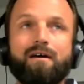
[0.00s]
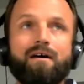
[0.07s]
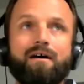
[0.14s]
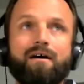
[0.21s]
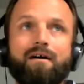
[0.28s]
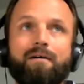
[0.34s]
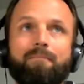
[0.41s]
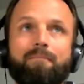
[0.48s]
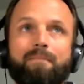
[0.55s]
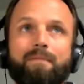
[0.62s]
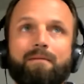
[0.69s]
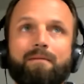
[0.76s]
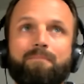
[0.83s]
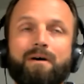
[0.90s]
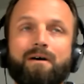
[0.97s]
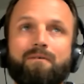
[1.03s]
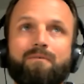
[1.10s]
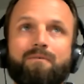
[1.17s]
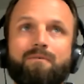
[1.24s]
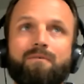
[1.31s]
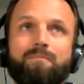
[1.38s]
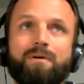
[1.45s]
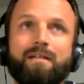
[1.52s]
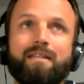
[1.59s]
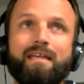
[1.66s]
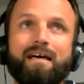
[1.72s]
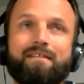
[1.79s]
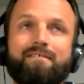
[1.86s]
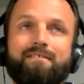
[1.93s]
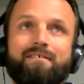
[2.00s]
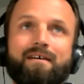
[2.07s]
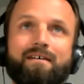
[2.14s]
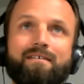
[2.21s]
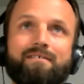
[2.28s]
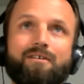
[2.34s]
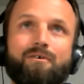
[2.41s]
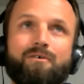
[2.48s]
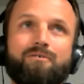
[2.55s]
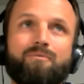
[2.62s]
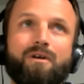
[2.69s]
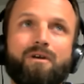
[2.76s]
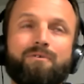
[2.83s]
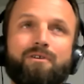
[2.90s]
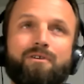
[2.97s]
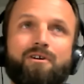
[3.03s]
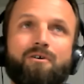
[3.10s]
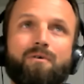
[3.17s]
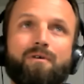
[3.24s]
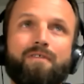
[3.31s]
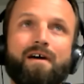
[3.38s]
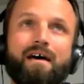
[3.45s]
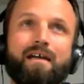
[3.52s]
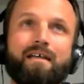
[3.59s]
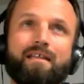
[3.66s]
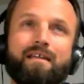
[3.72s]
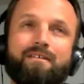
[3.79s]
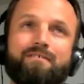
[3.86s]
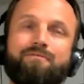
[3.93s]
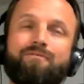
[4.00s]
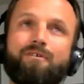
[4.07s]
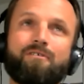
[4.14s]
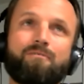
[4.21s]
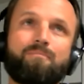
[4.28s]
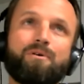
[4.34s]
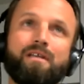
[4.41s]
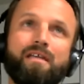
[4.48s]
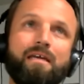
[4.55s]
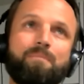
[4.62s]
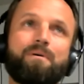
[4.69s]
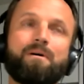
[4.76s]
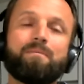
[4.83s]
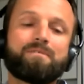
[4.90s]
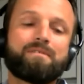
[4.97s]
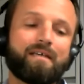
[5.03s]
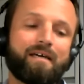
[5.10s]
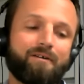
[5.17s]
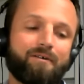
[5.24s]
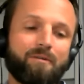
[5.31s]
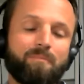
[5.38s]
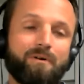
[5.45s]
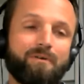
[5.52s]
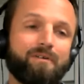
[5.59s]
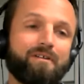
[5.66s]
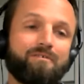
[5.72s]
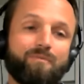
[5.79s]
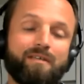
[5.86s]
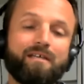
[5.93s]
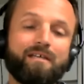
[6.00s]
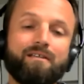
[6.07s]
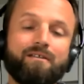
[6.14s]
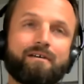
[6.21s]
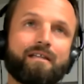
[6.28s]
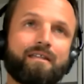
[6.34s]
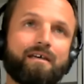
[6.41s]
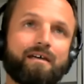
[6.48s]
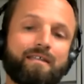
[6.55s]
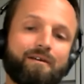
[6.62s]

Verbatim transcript: Um, but but that's as low as we're able to go with that. And then as far as putting heat pumps at all the buildings, we did look at that.